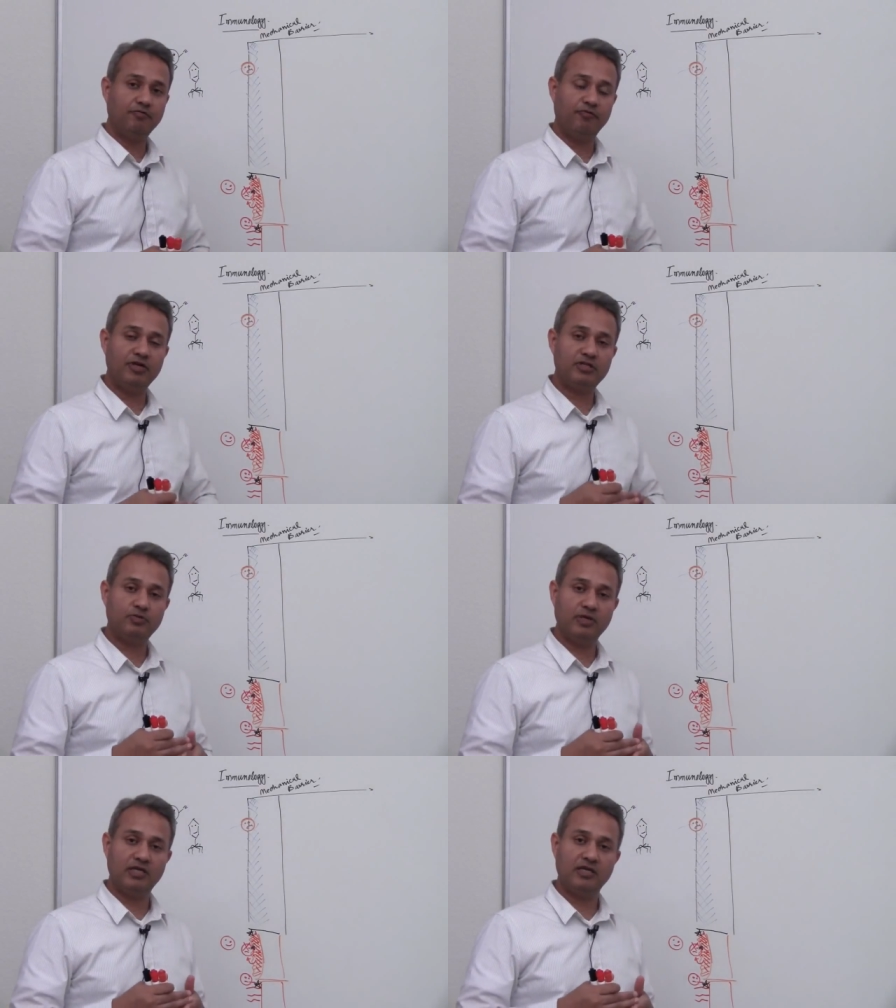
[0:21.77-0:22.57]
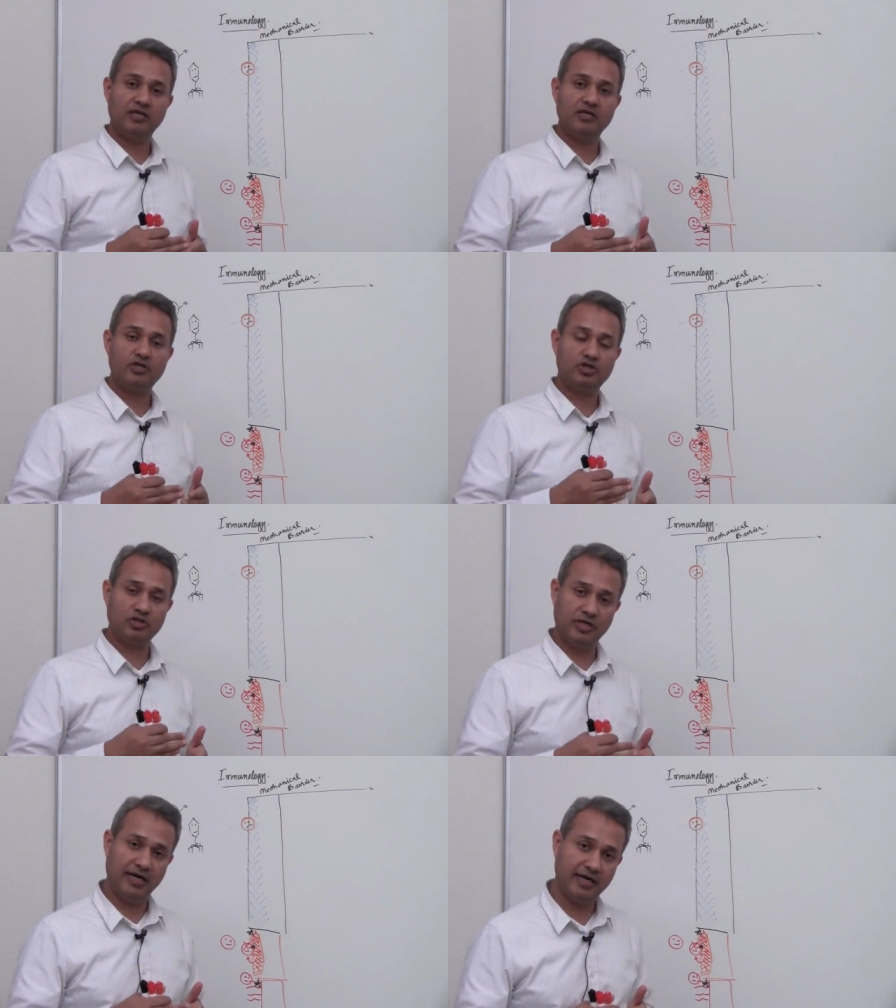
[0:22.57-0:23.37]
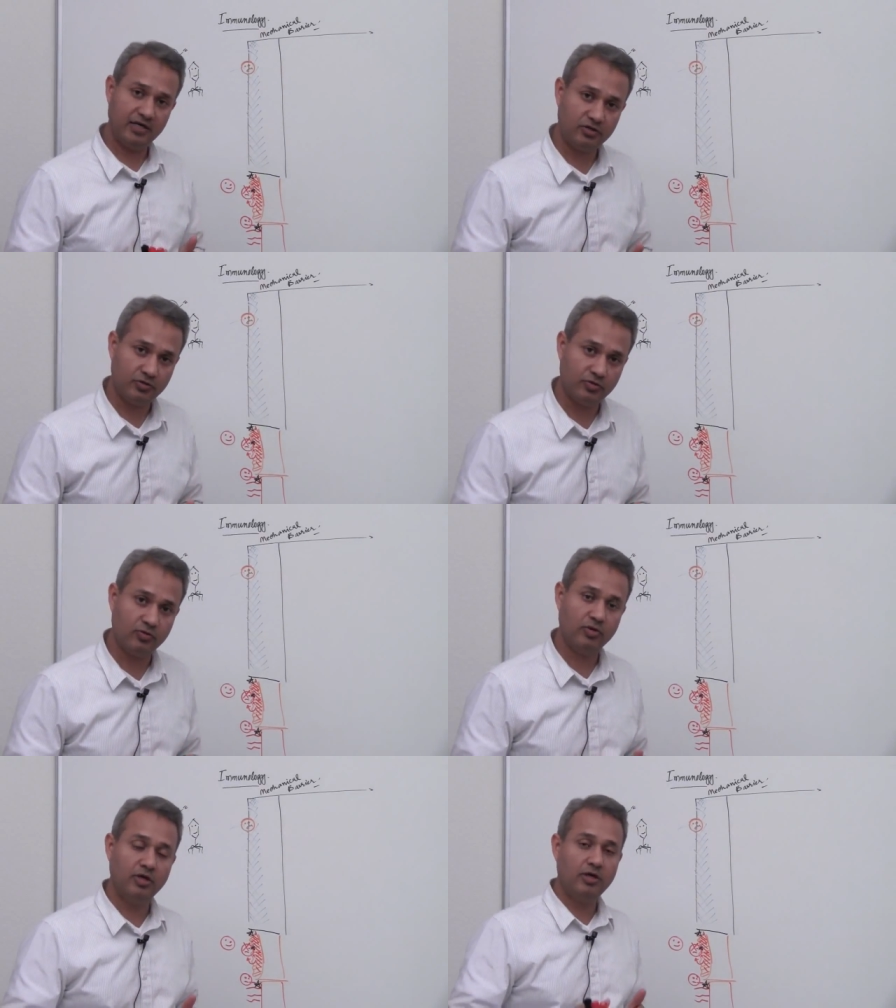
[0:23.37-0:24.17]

which will try to